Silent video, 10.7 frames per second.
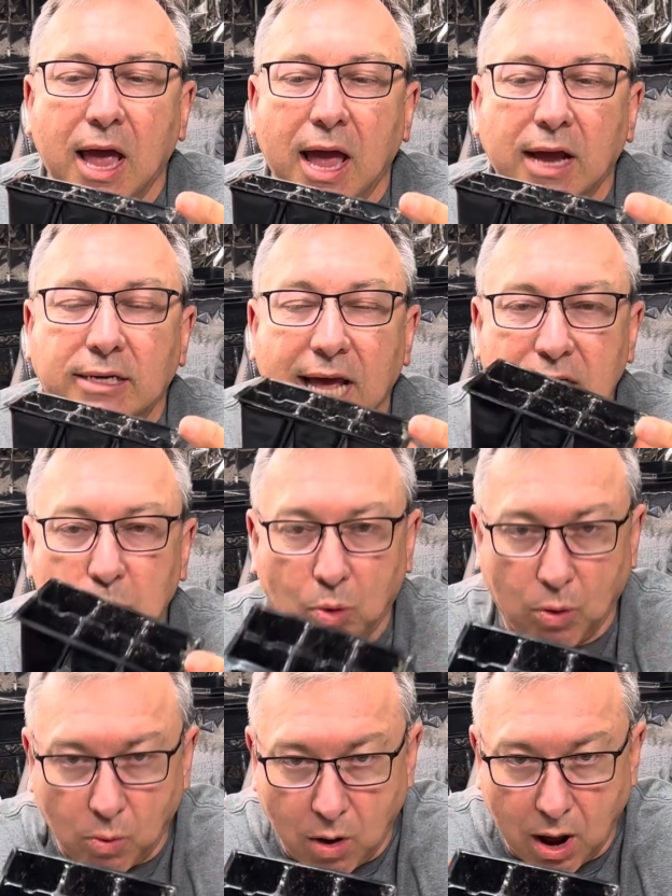it takes more
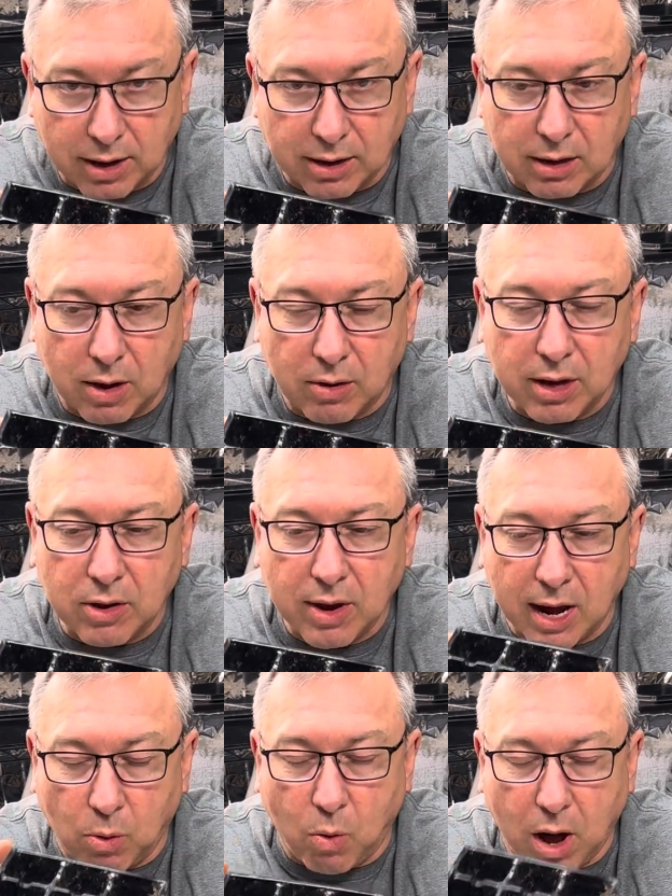water, or you got
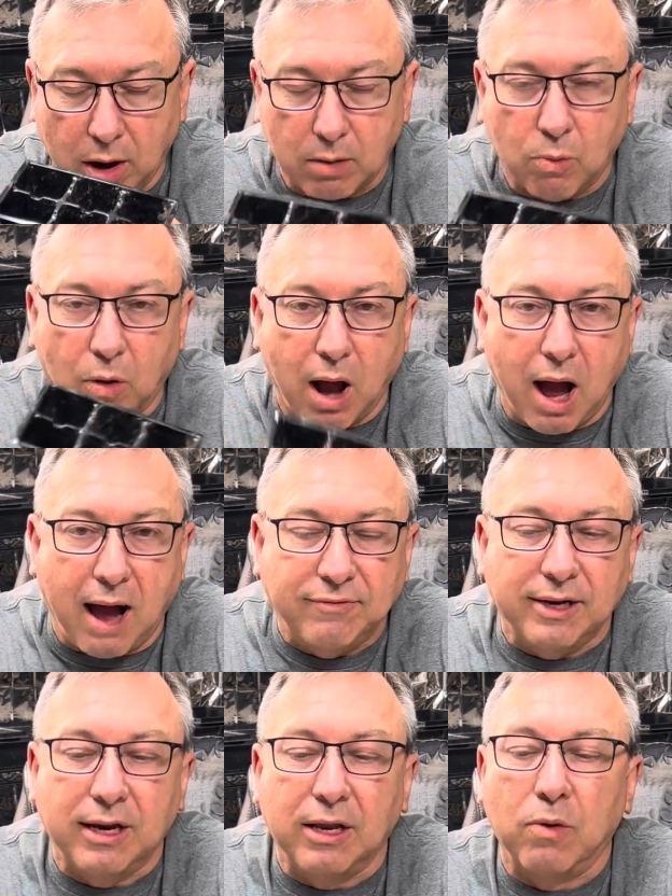to water it more
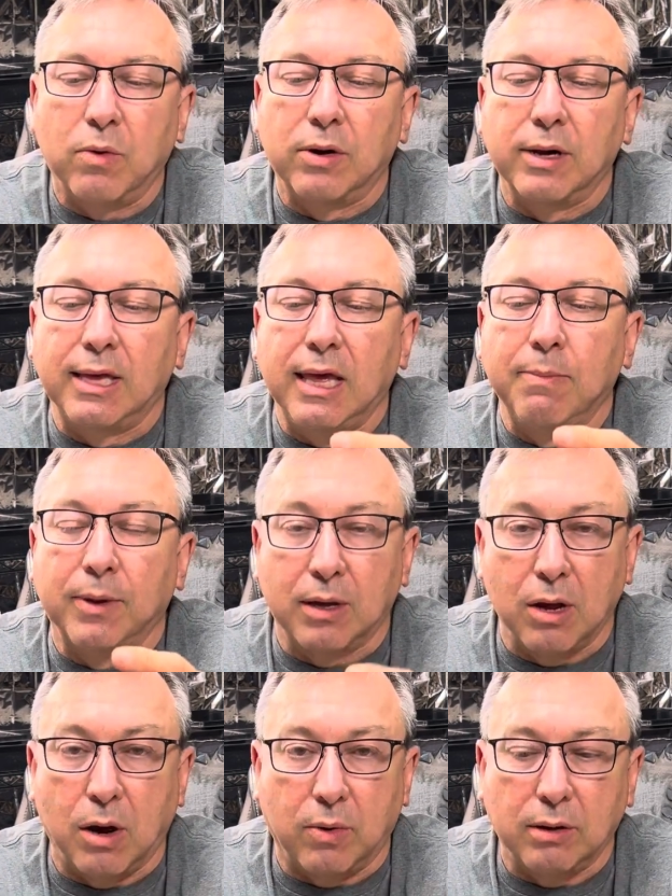often in order to keep it
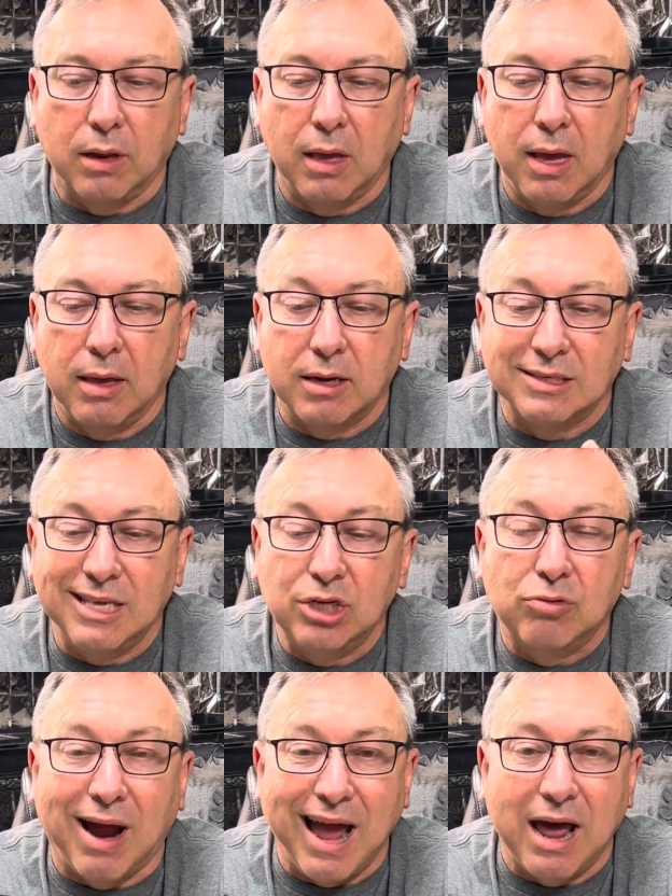going, because these
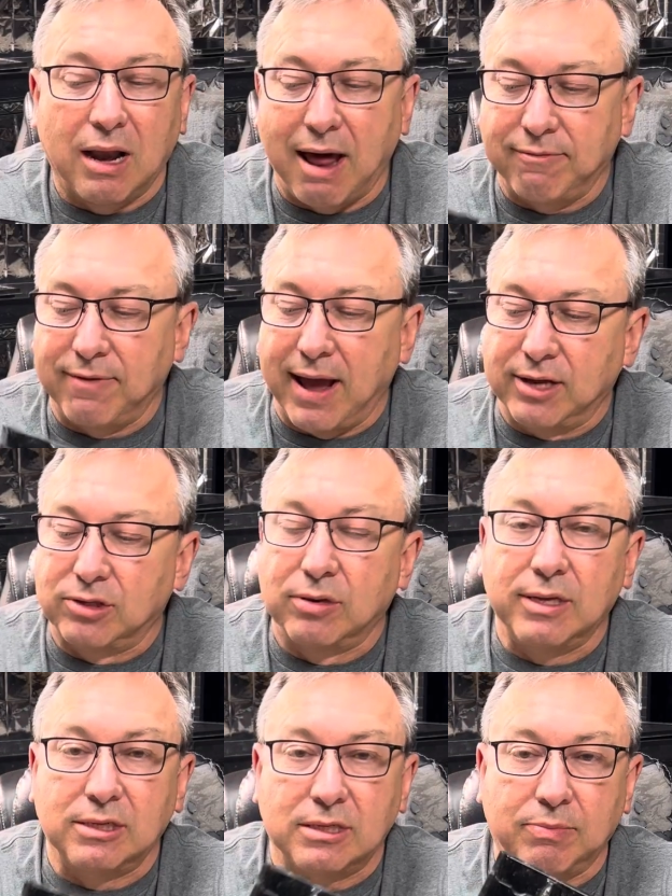dry out a lot faster
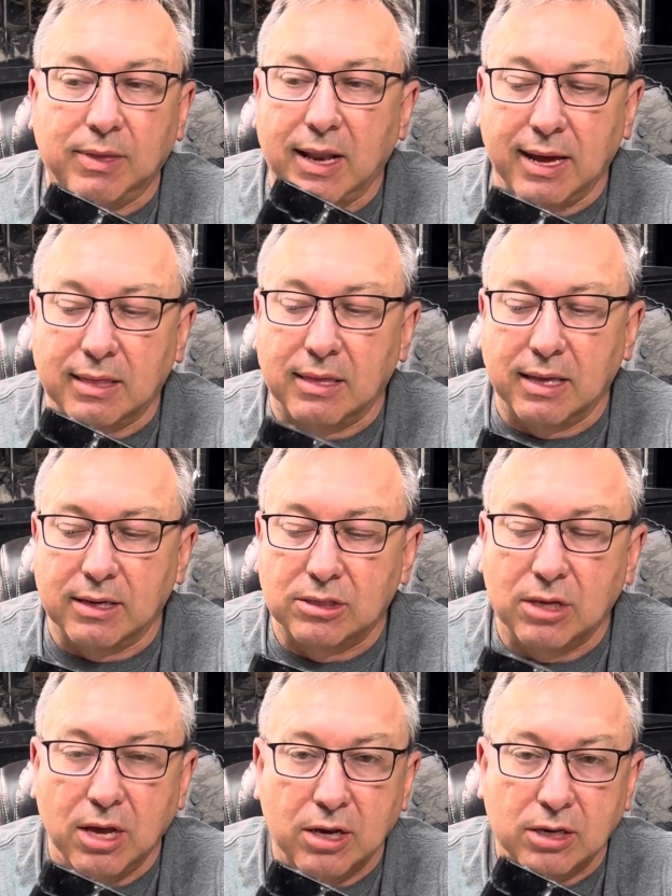than something like this,
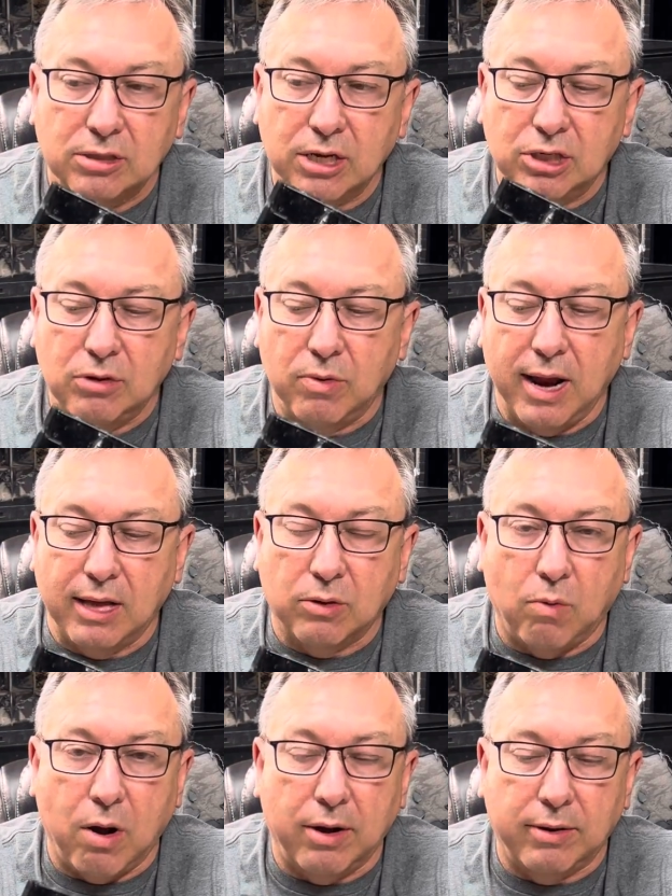because this you won't have to
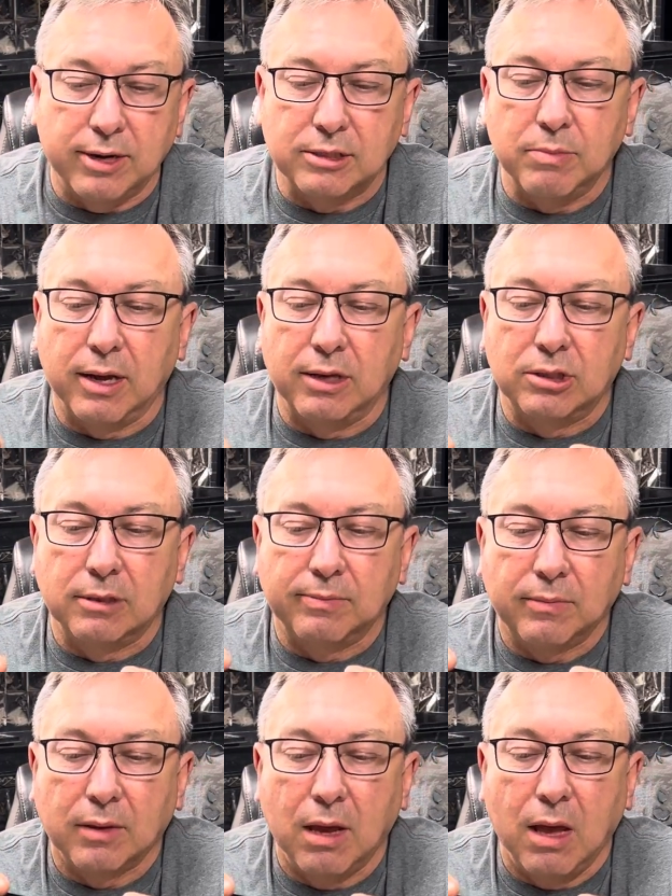water as much.
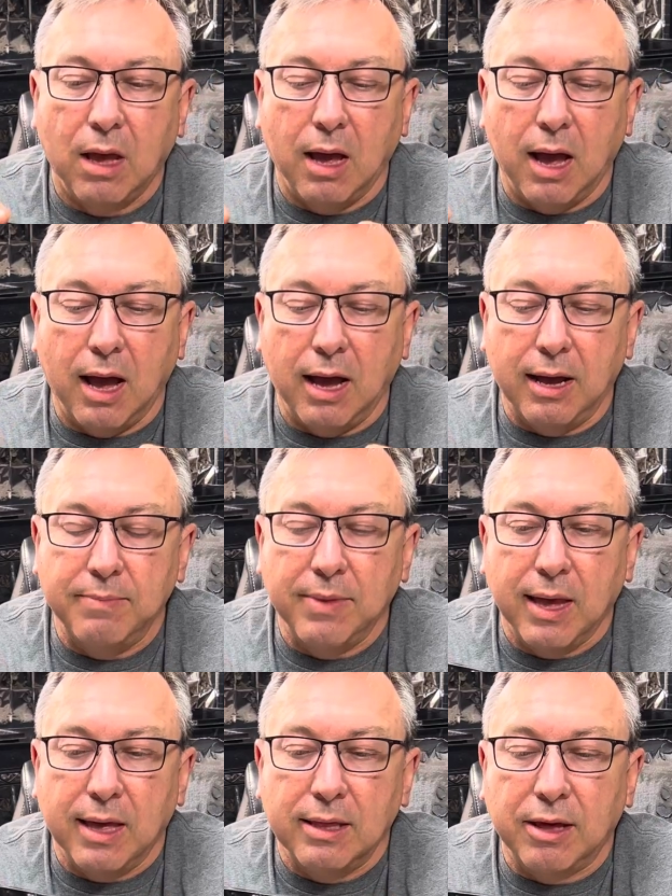
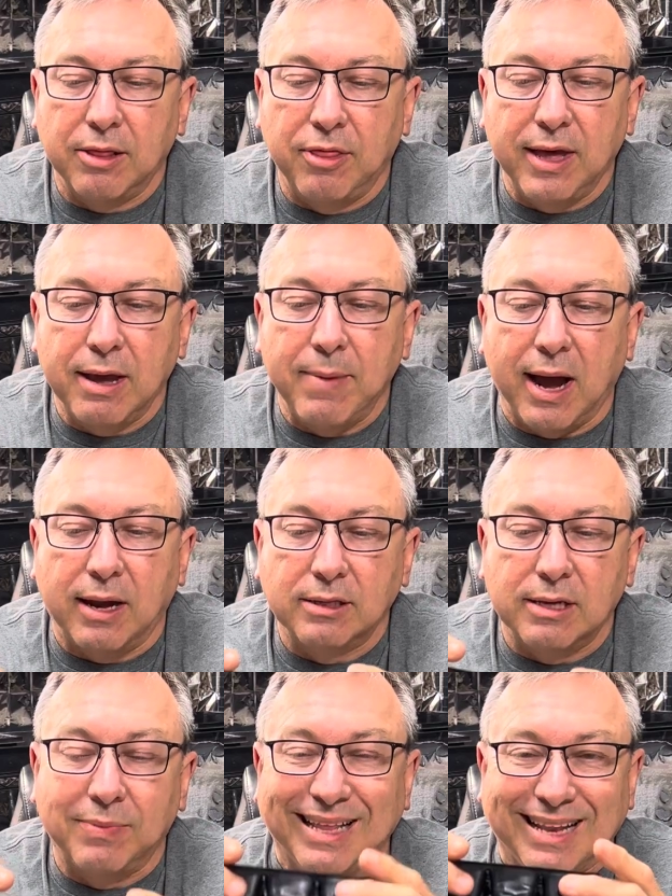The other thing about
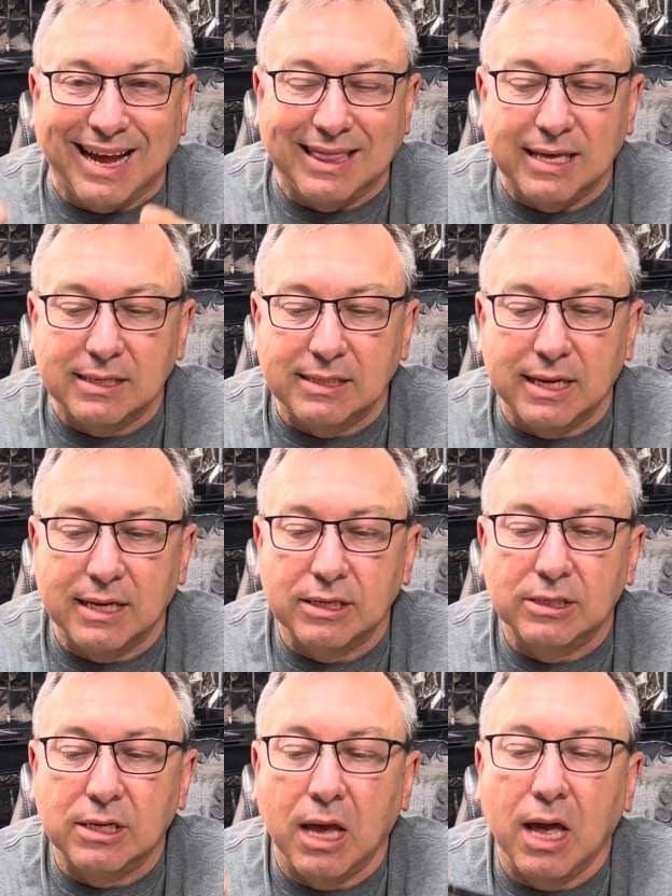something like this is,